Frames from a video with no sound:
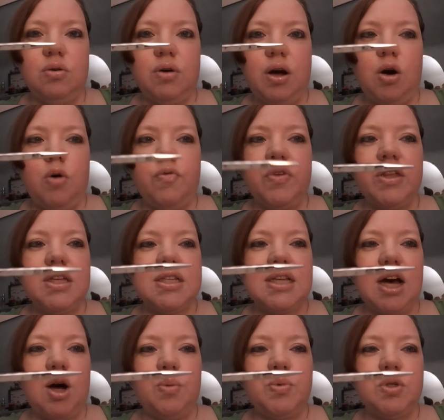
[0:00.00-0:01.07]
hopefully this
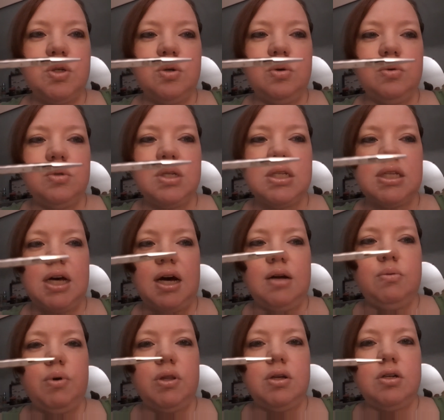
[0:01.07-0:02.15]
helped you decide
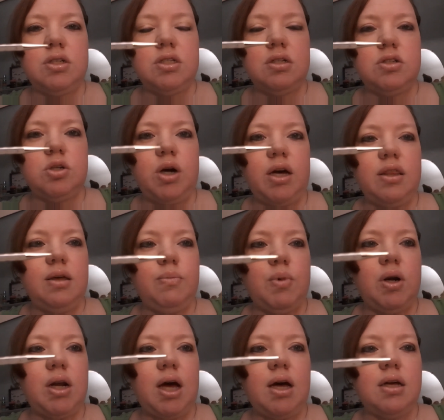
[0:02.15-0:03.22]
whether to try them or
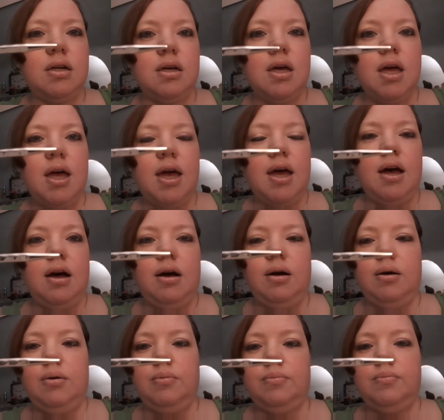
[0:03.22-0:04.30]
not.
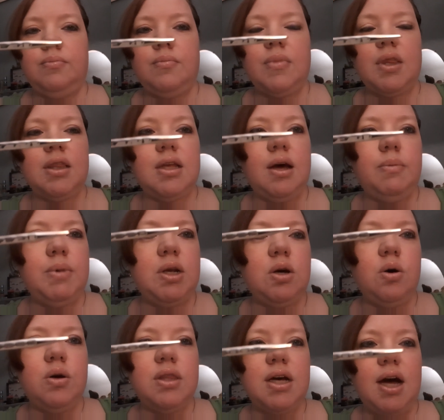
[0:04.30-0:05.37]
Let me
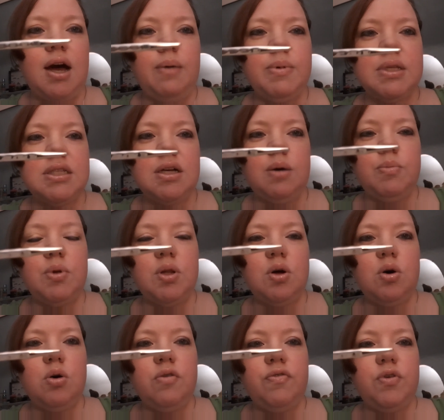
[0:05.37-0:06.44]
know in the comments down
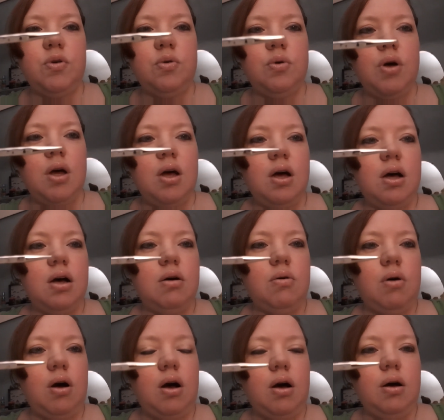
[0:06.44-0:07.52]
below if you
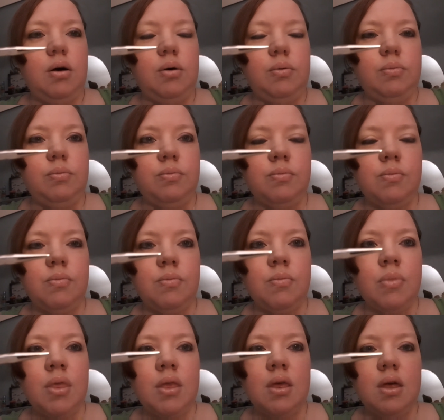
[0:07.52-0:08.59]

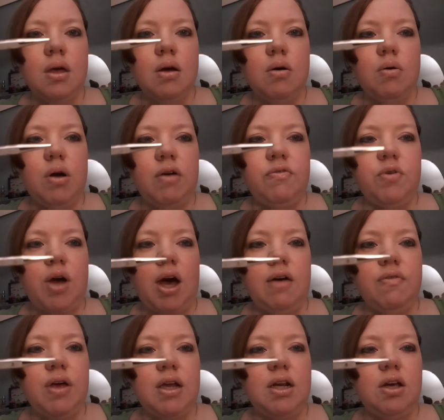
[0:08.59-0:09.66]

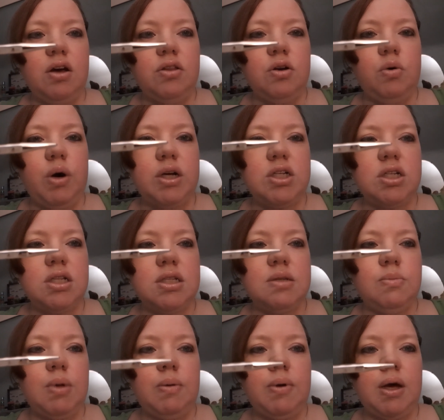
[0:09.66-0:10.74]
have any other questions, and
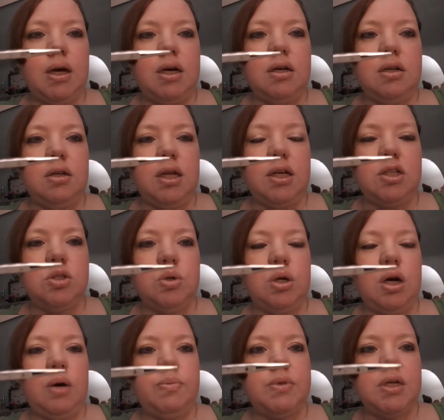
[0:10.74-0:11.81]
maybe I can do an
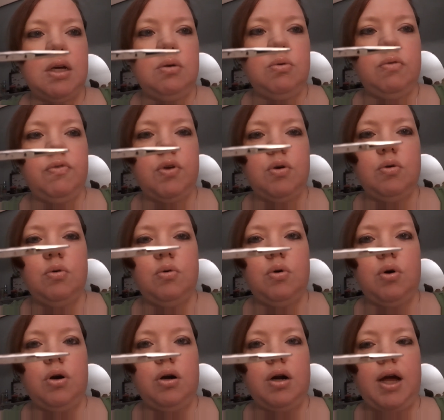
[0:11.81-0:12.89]
update review
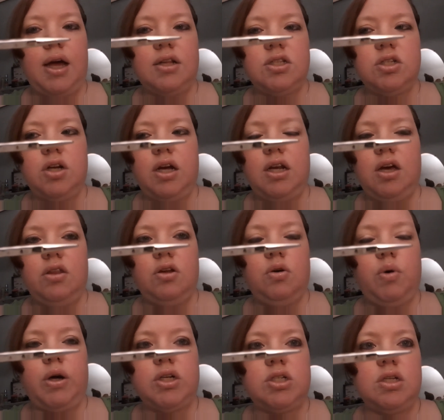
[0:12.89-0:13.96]
or answer any other
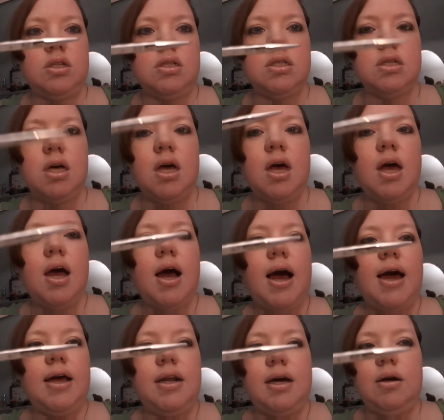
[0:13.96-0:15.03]
questions.
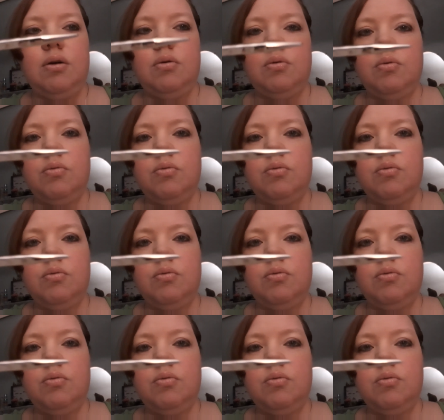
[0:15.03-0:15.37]
And I